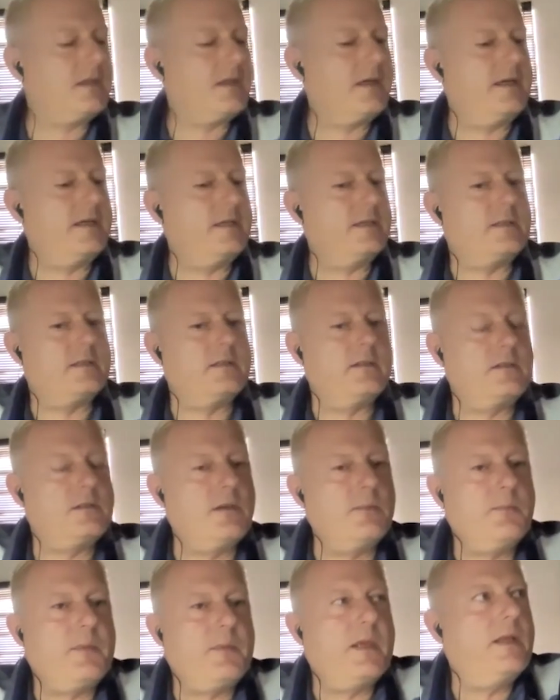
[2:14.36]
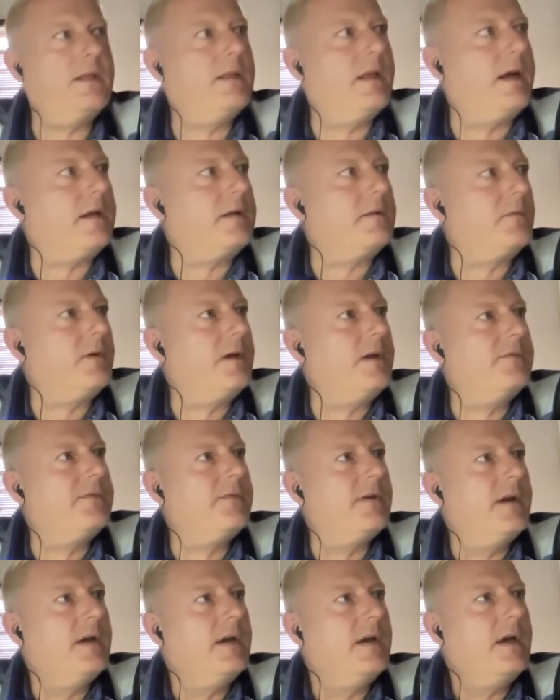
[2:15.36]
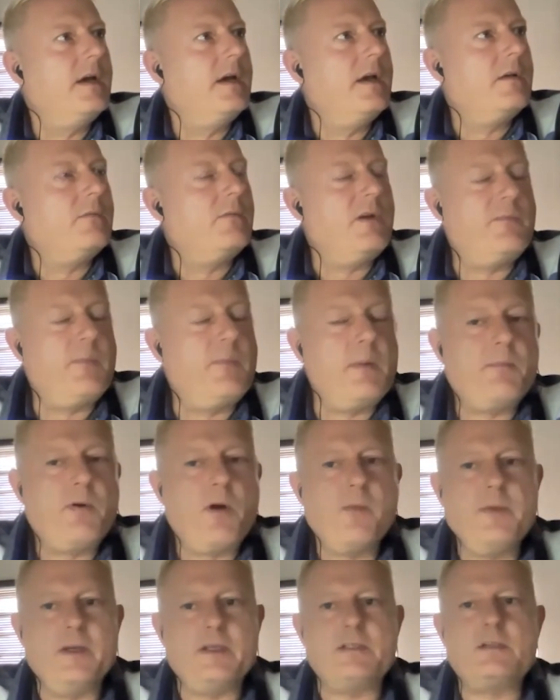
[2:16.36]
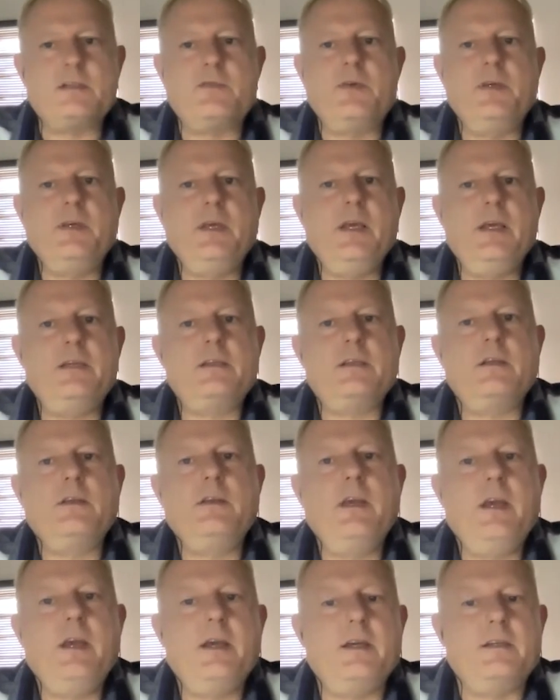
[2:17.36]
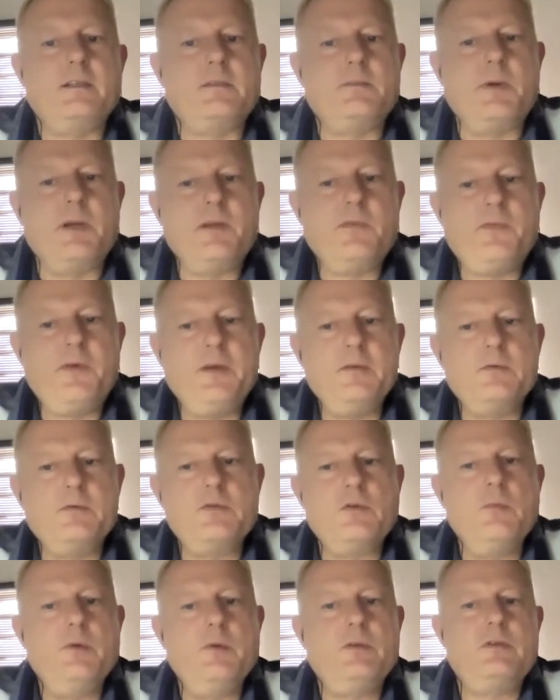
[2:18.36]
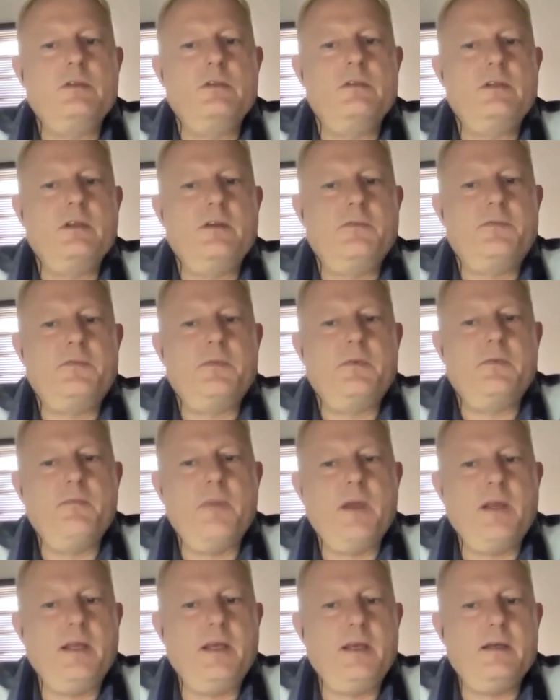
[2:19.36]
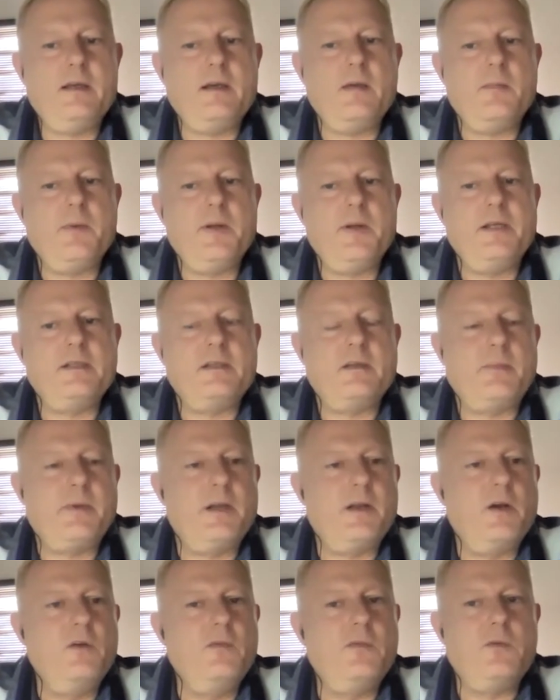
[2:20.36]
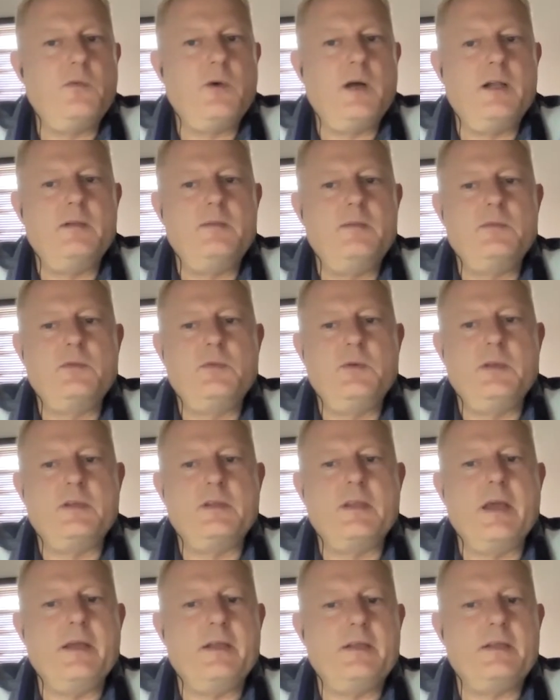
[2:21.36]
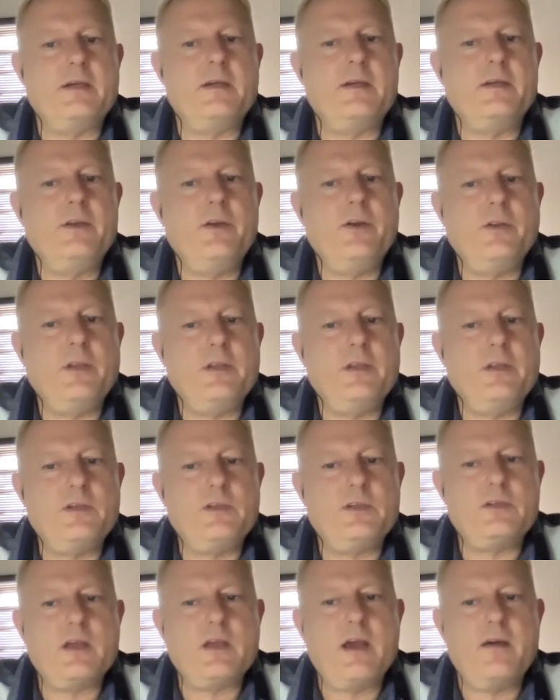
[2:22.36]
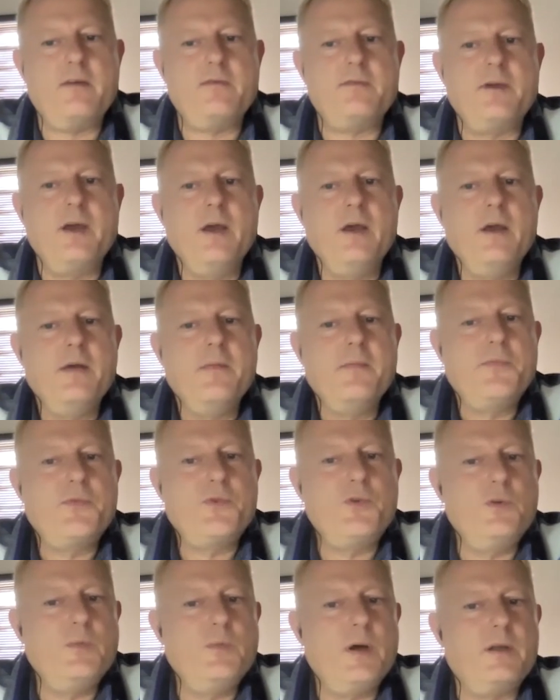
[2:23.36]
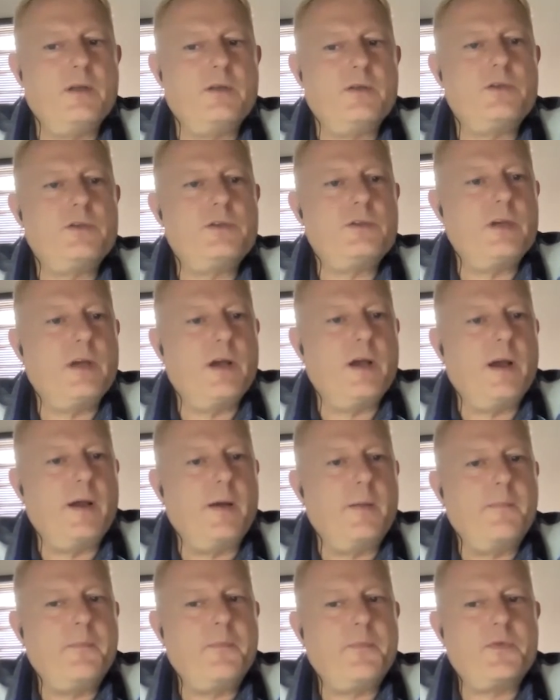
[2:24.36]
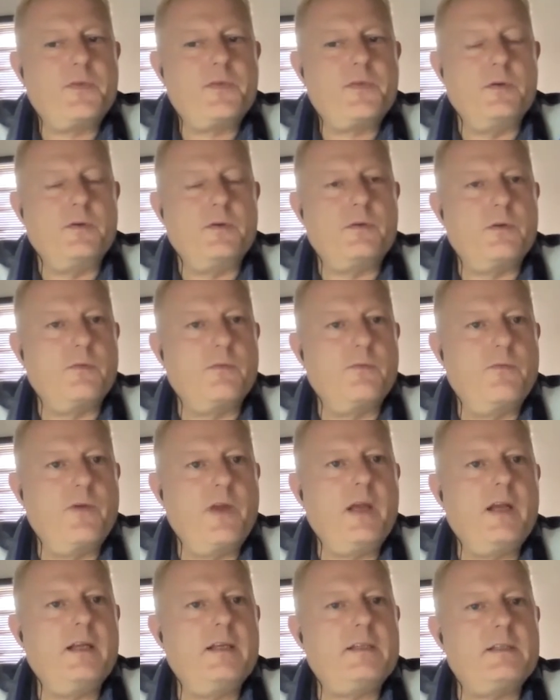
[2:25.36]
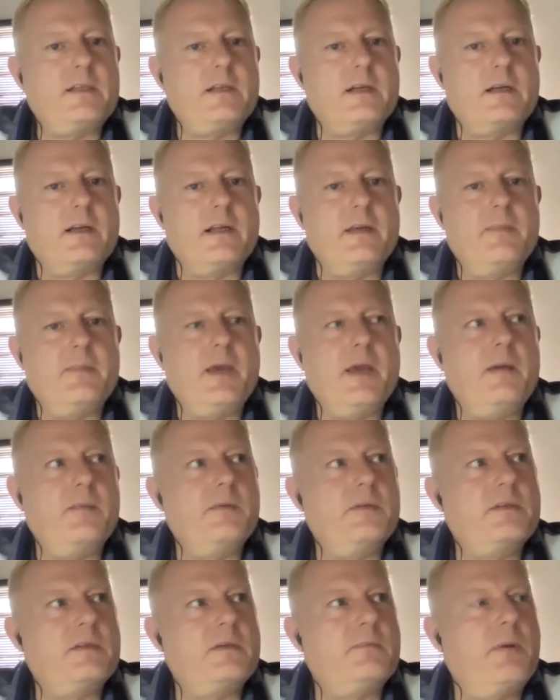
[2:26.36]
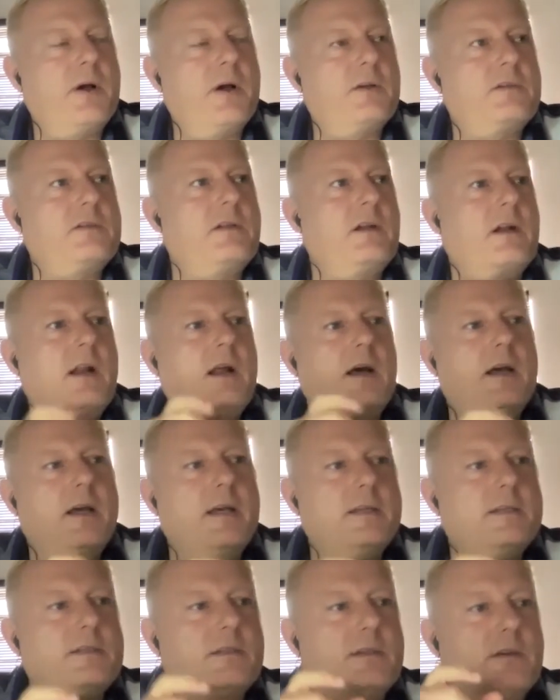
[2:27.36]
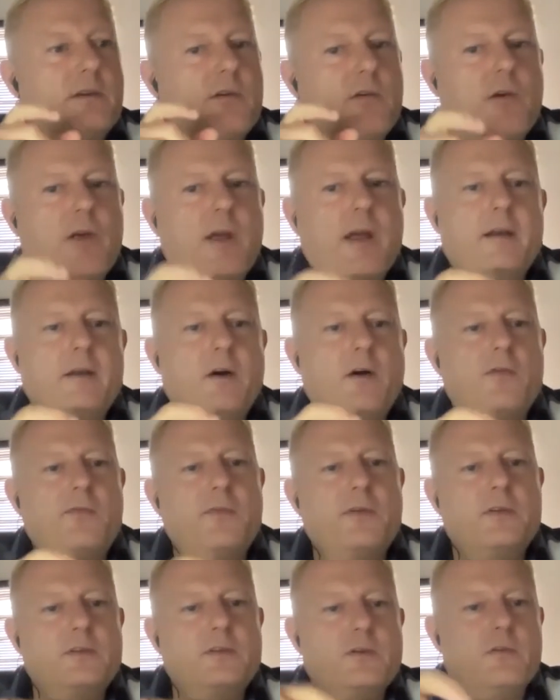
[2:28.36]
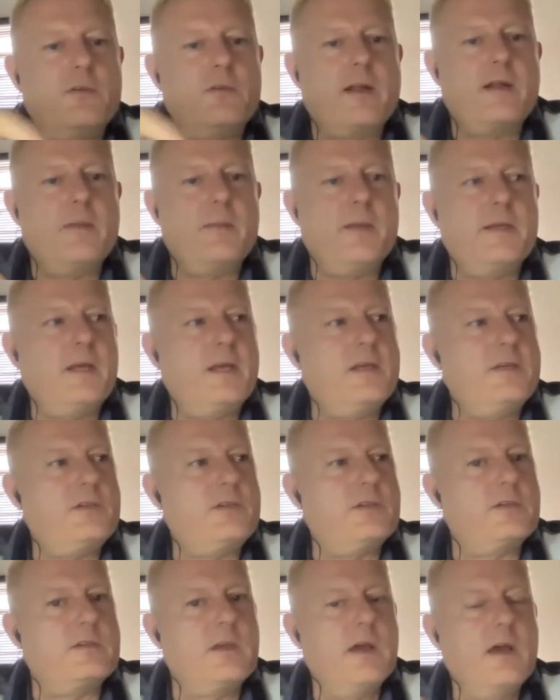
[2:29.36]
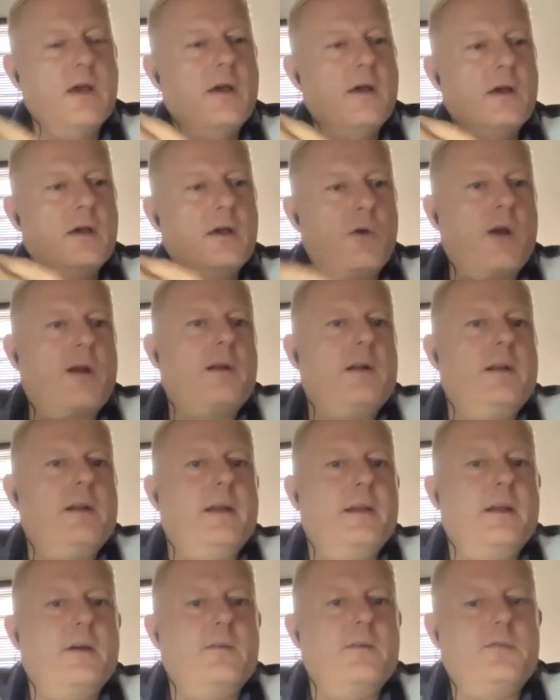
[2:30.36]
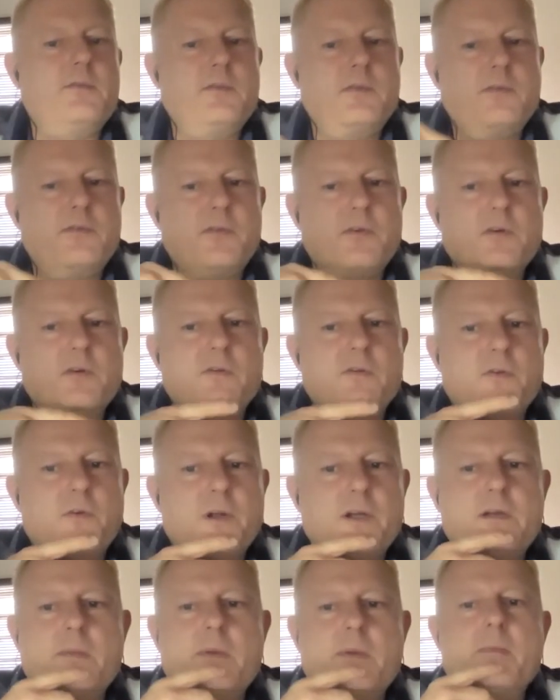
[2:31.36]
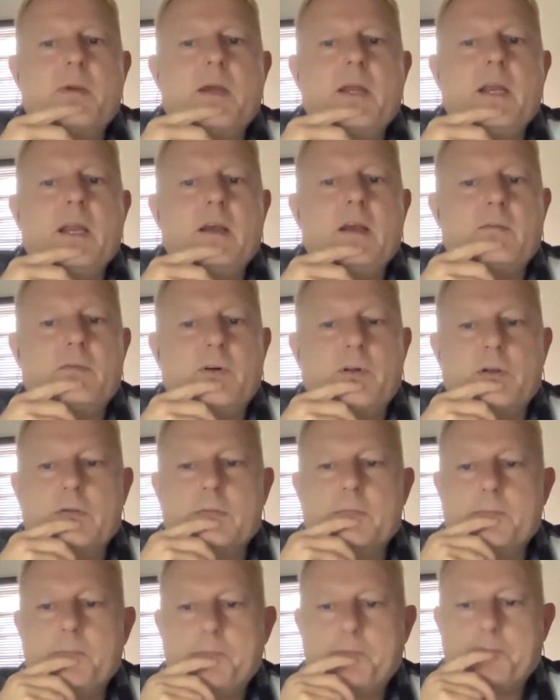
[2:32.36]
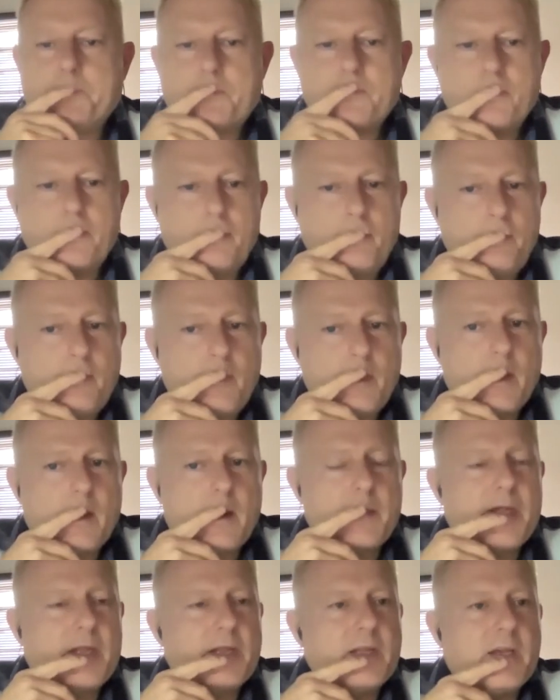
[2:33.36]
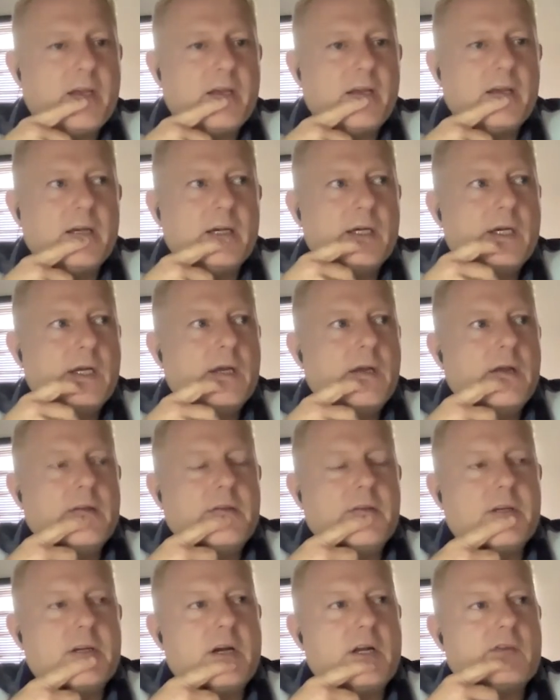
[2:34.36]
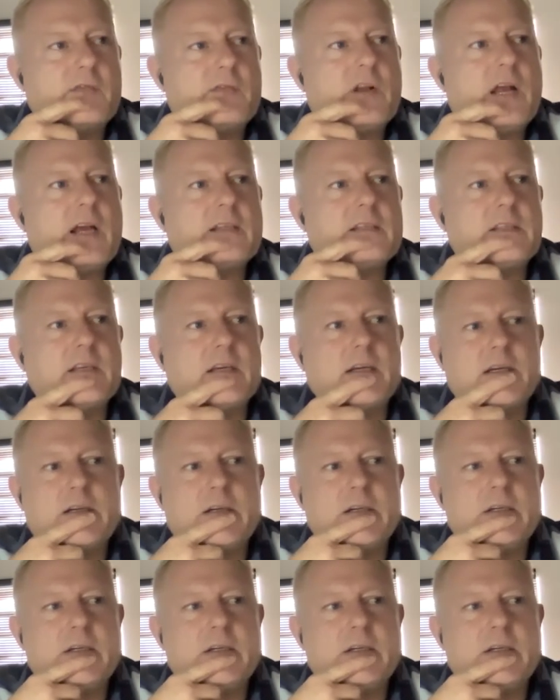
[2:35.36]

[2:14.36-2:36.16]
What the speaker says: is something that we've been promised for years and years, but it feels almost as if many companies have been overwhelmed with data. They just have too much to realistically be able to personalize and create offers or recommendations quickly enough for it to be meaningful. I mean, the kind of classic